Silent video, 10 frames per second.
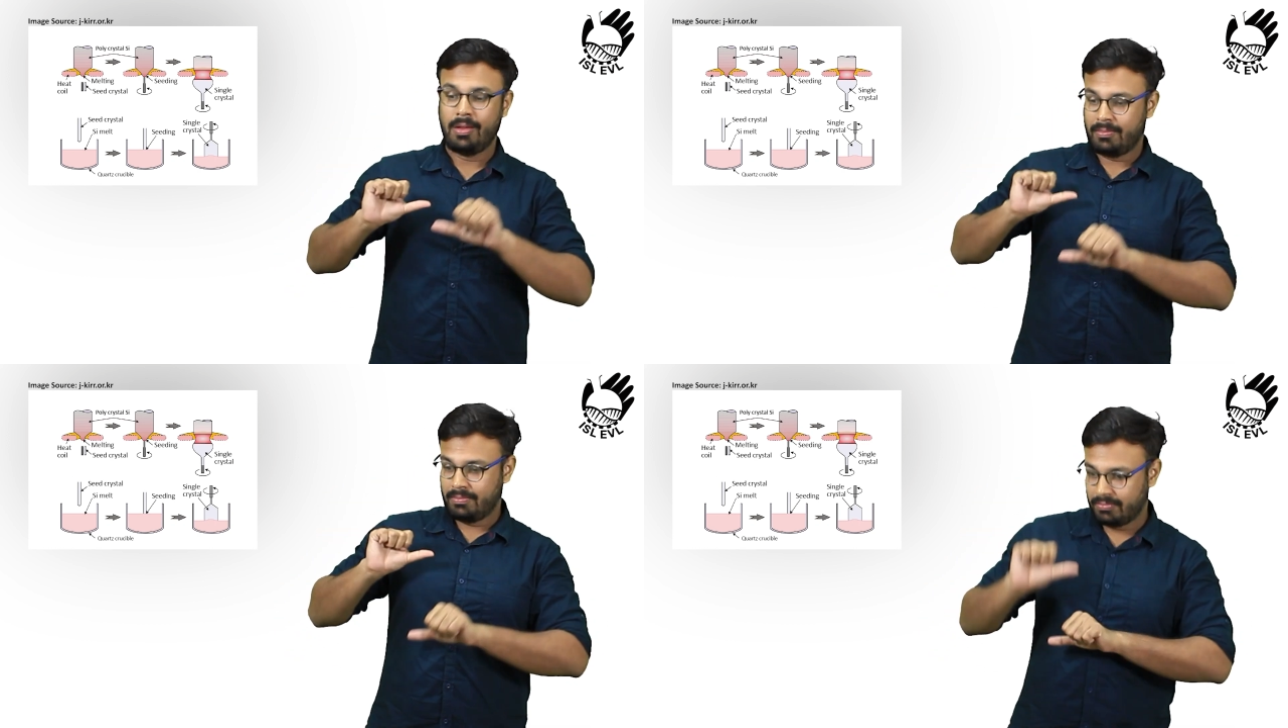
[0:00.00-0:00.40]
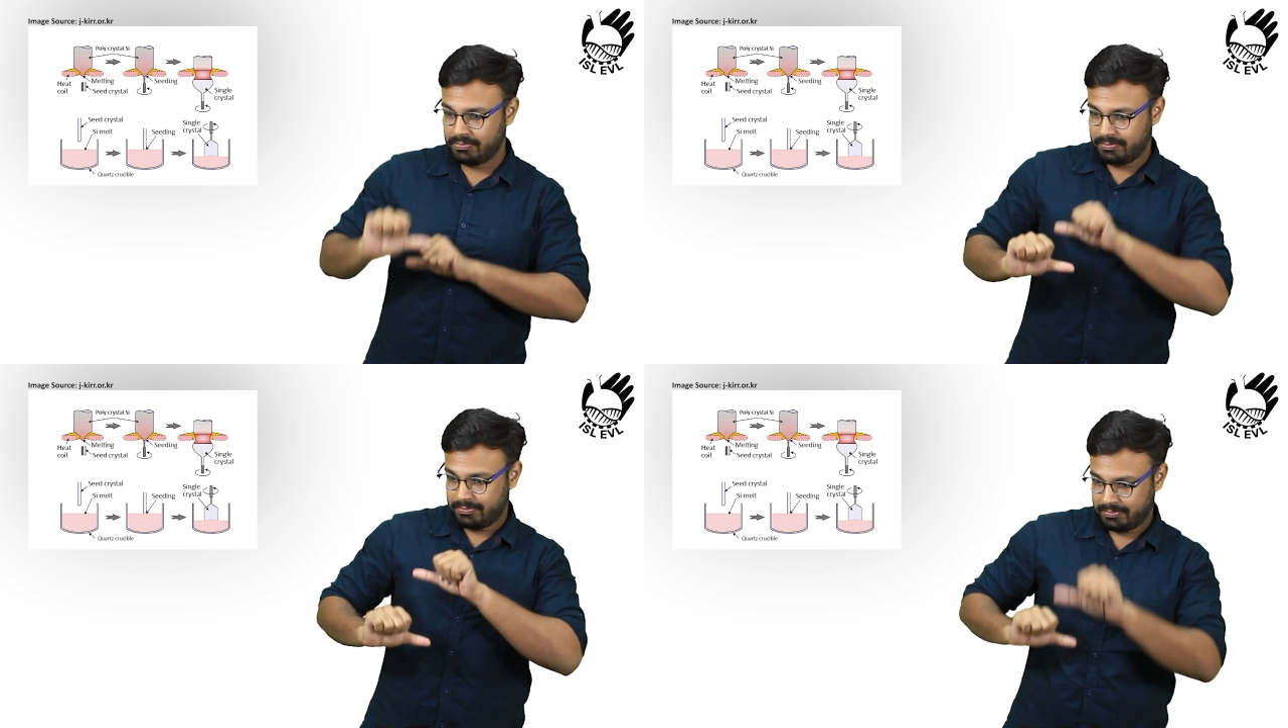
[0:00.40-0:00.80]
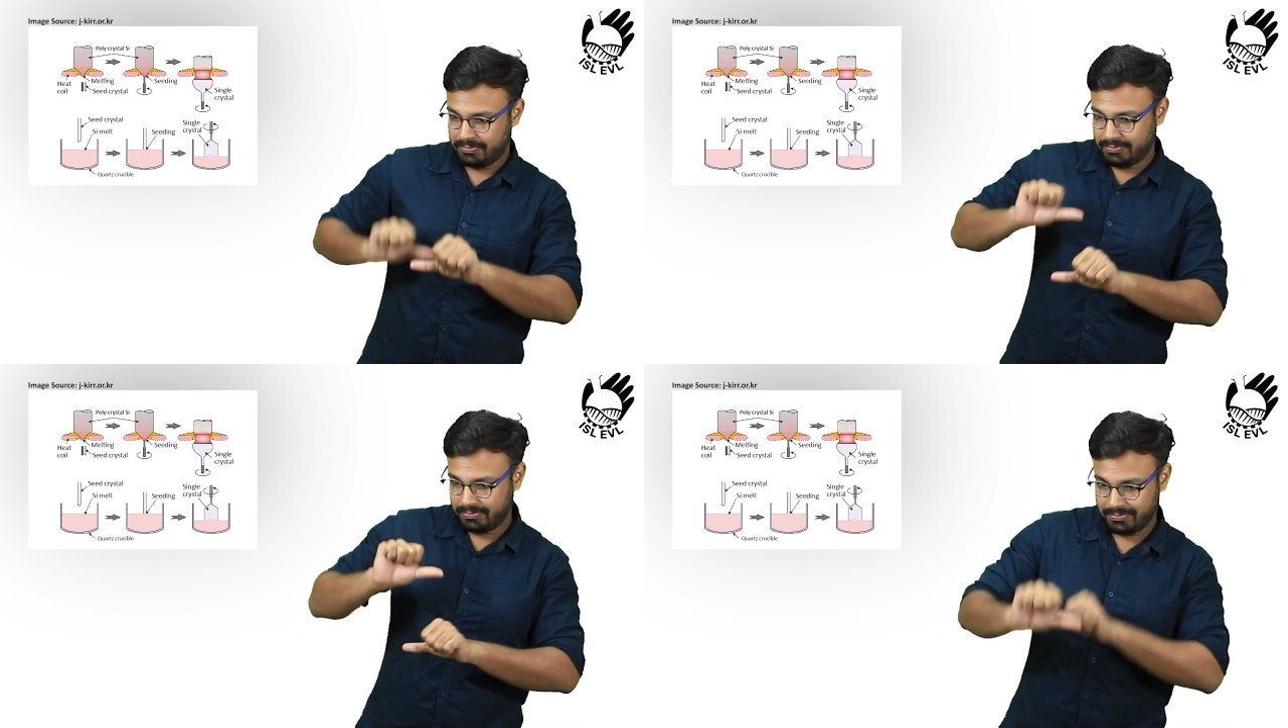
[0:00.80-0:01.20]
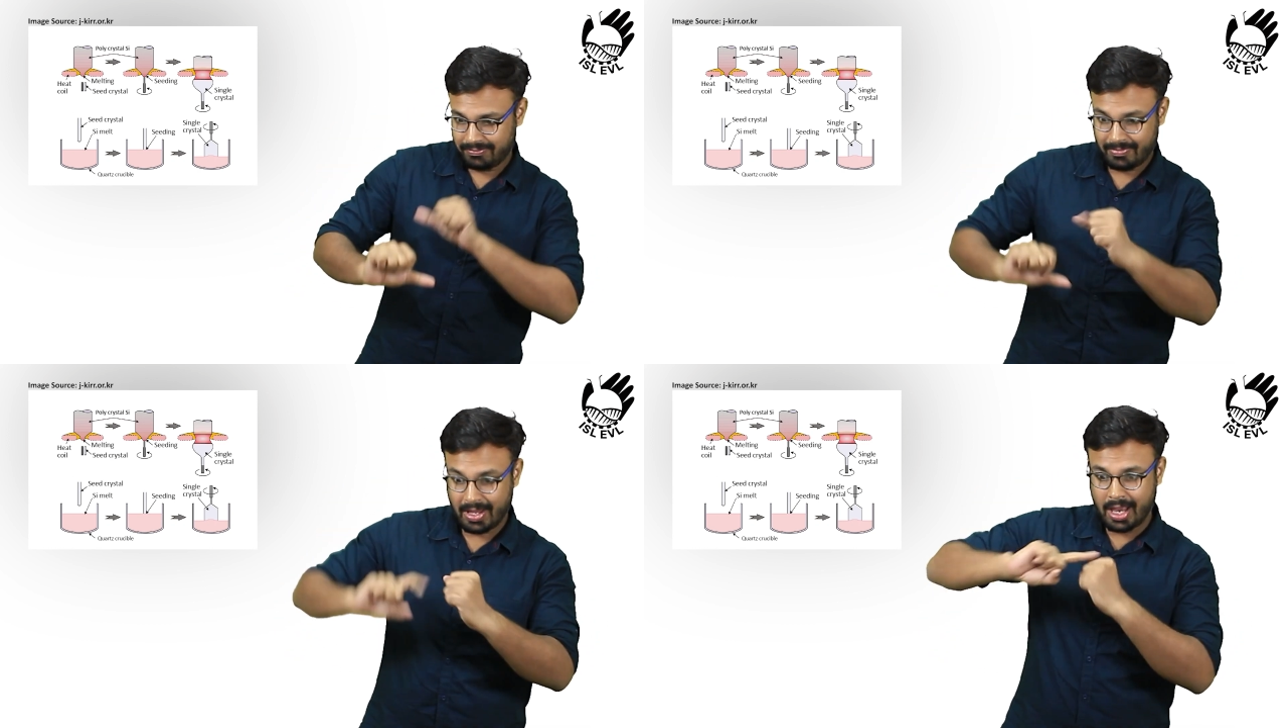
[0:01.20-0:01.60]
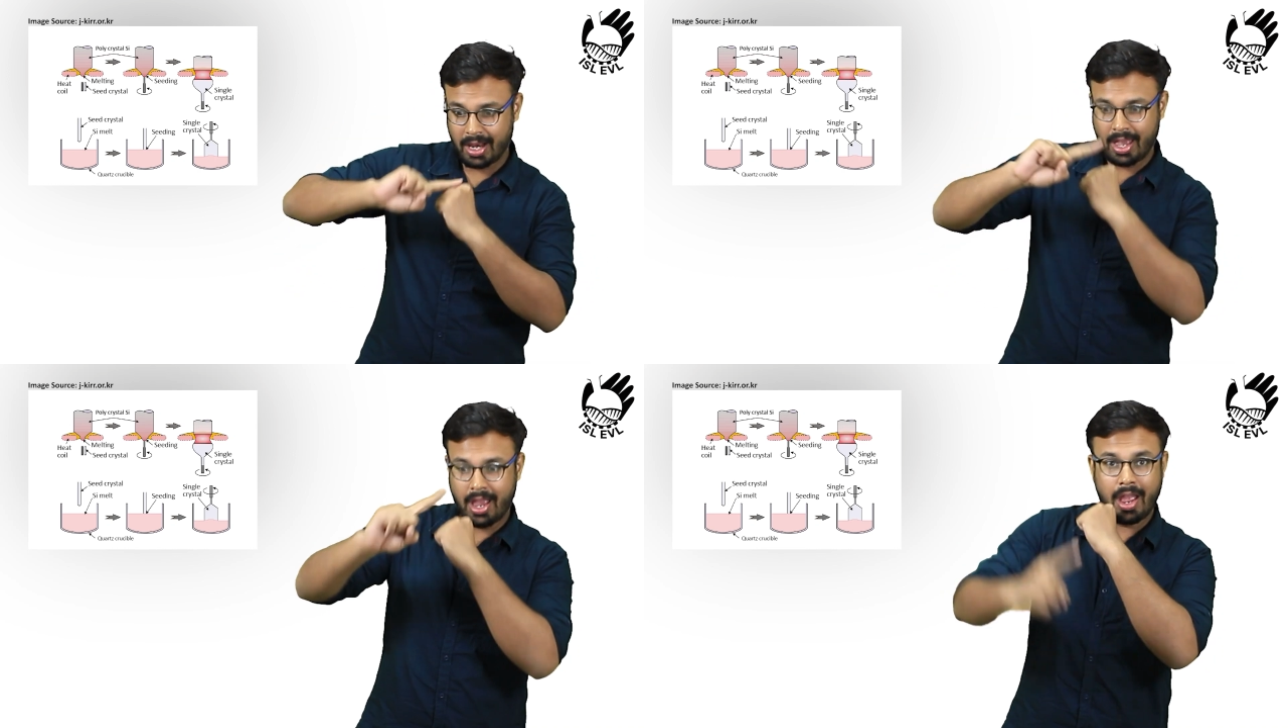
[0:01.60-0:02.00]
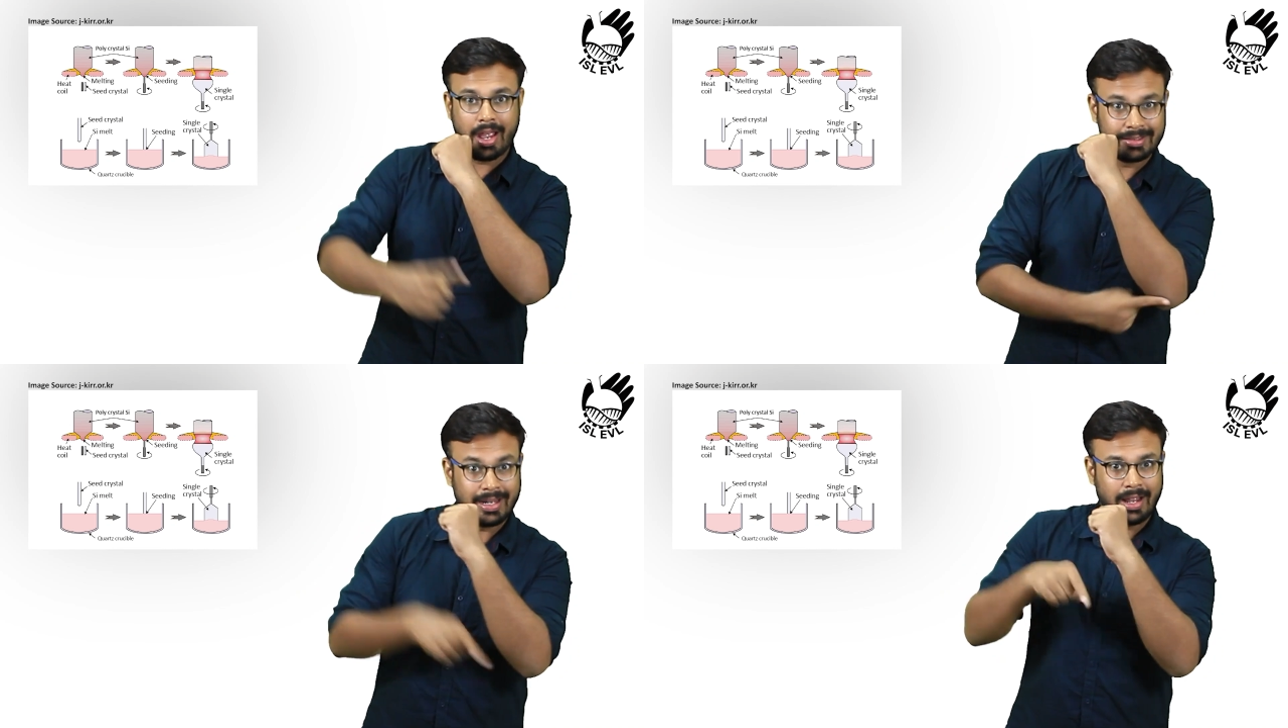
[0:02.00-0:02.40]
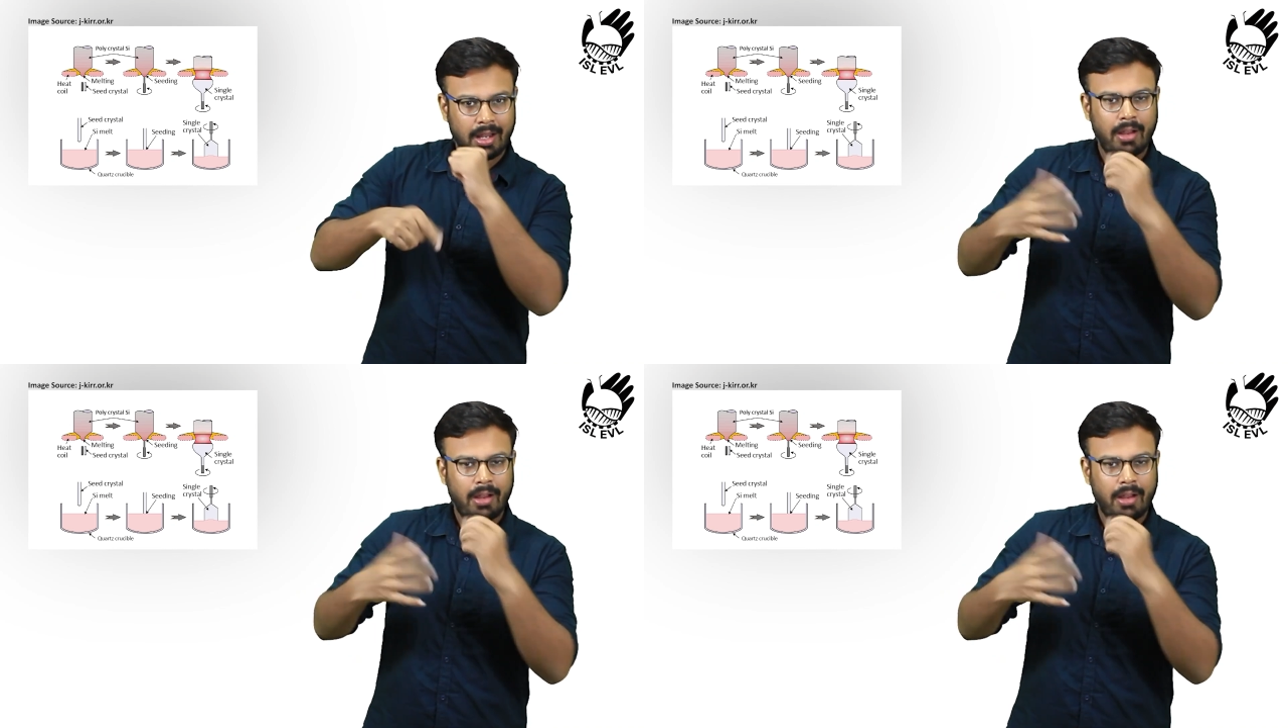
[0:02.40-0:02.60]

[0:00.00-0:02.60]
It is worth noting that a crystal